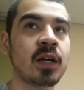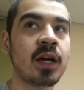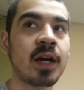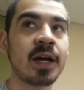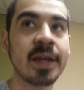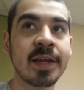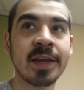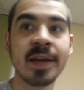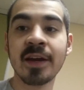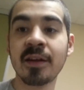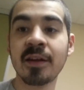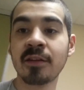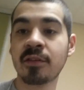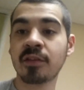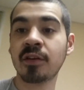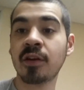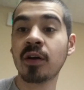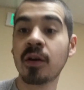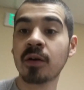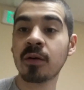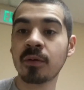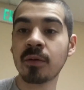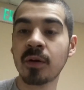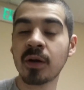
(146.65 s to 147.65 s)
I guess, you
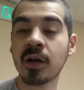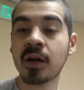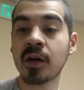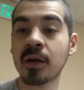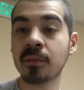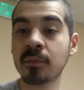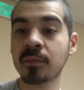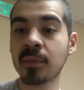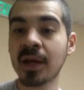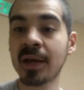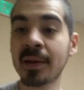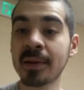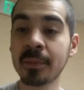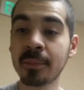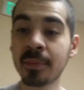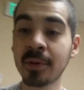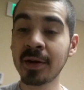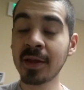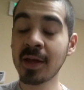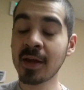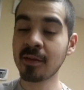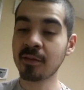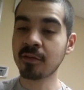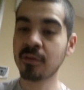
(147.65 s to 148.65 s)
know, um,
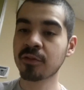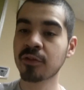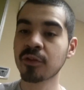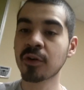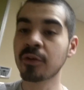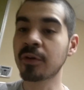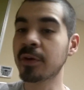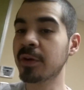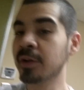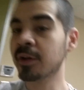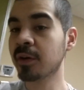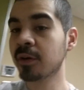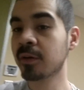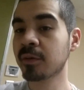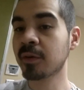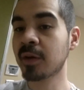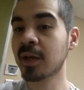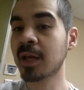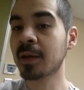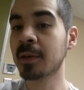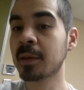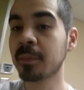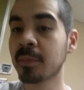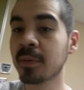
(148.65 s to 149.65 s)
everybody has a story, you know,
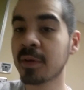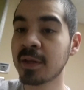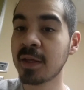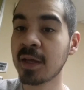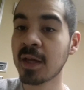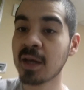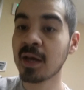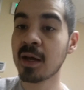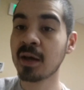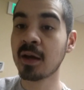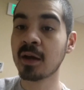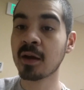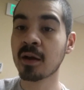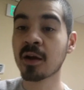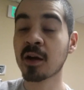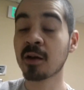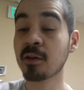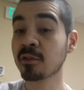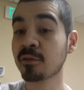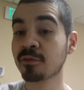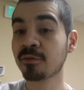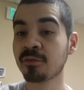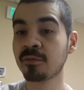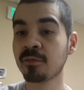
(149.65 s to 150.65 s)
everybody ha
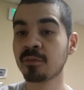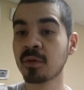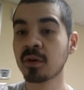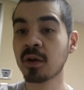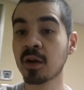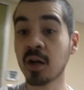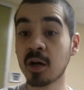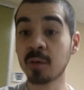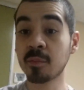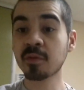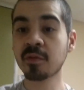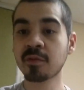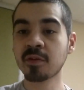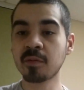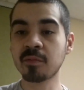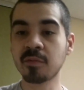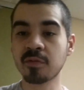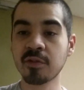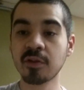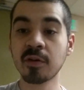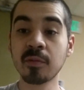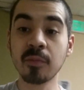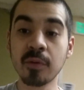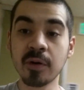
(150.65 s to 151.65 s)
comes comes from
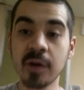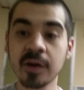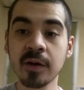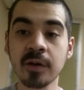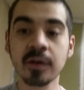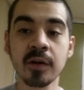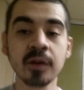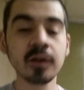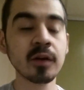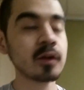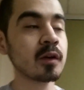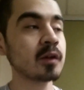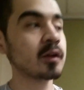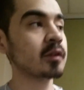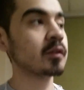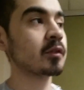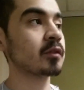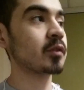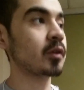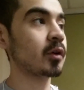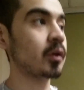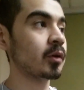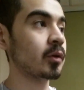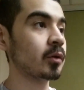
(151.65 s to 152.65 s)
somewhere,
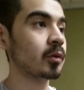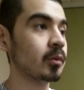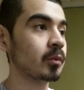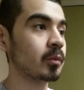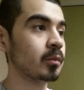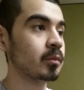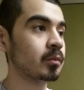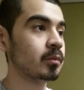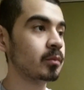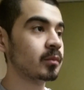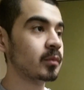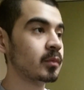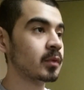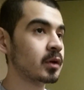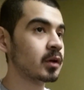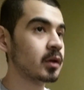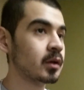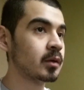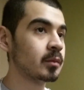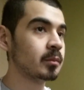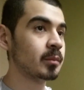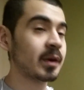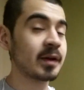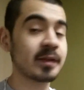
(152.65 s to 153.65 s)
so
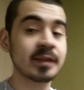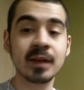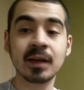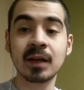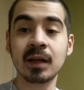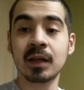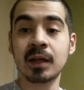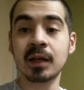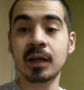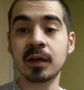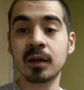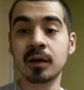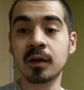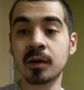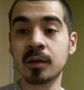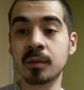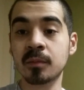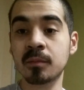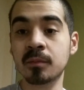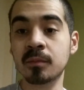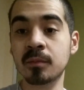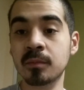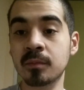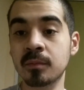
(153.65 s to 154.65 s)
basically,
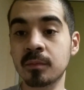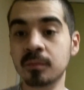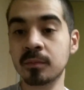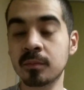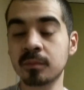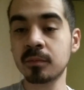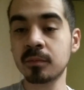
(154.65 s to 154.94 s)
um,